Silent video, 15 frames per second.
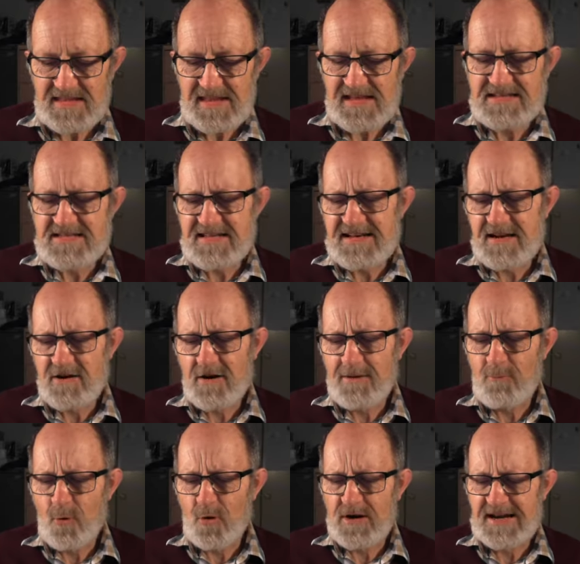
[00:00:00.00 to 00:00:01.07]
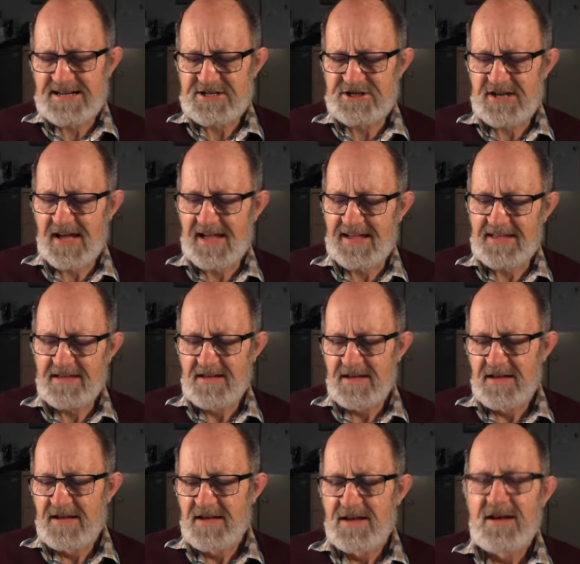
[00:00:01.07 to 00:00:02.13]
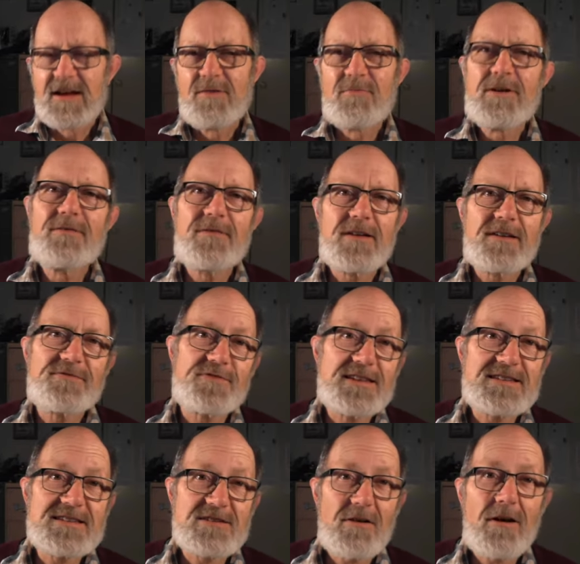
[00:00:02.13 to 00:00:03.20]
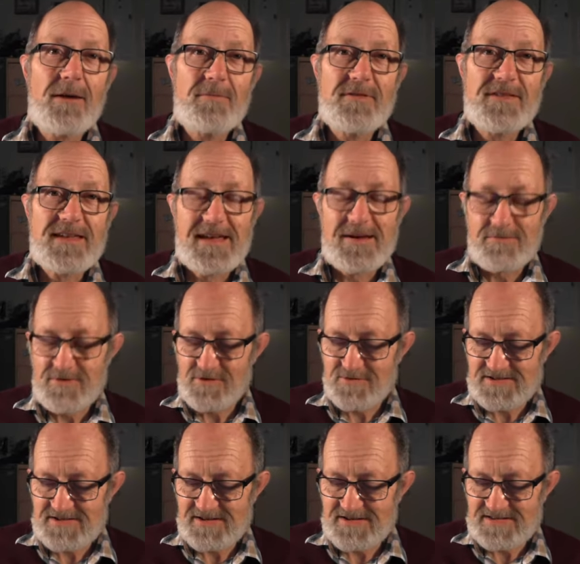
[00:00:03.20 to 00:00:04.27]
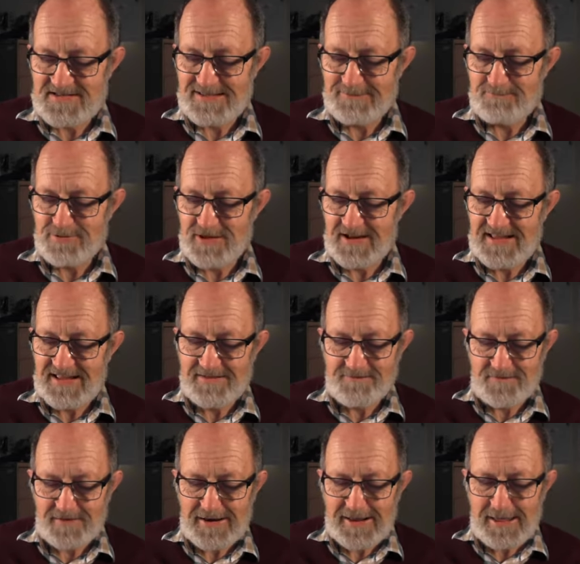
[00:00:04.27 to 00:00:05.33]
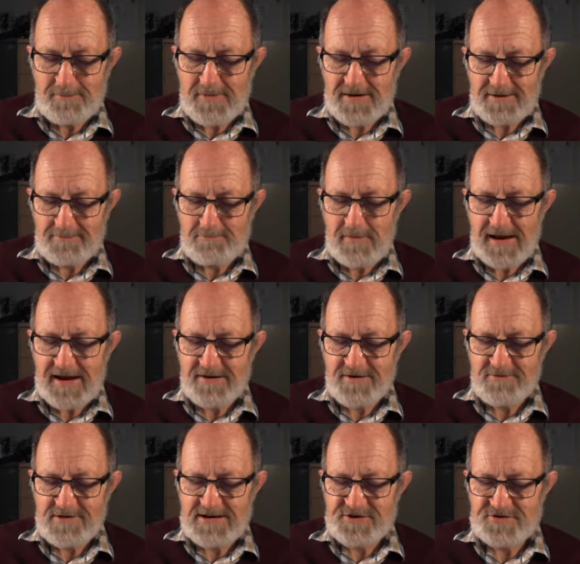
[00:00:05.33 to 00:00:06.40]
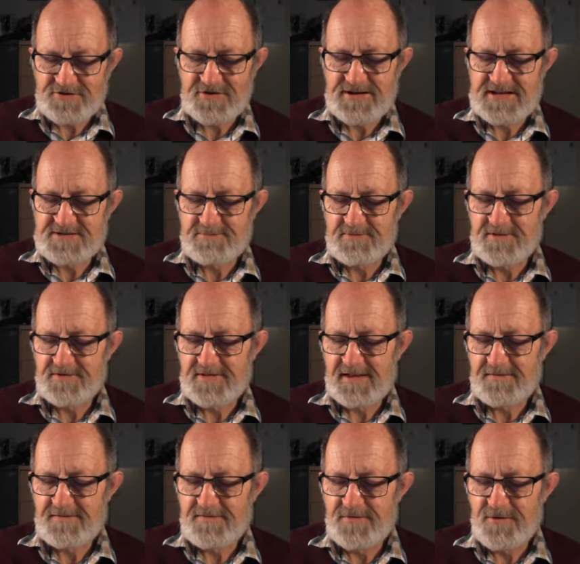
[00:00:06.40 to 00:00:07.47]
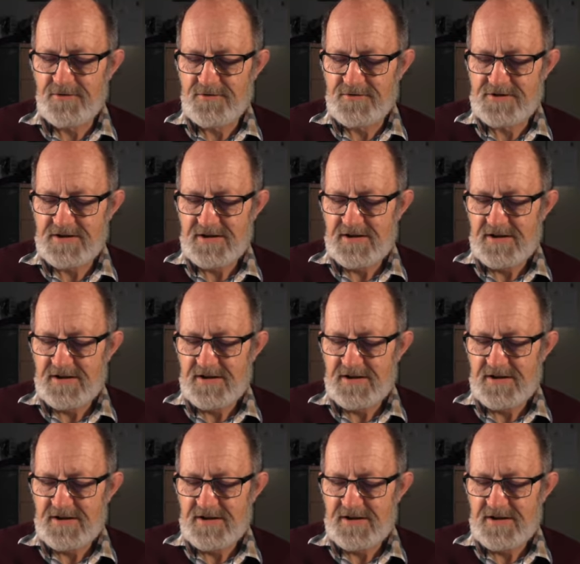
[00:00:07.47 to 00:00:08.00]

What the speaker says: As Lynn and I walk each day, at this time of the year, we're also seeing plenty of lemon and mandarin trees with their fruit.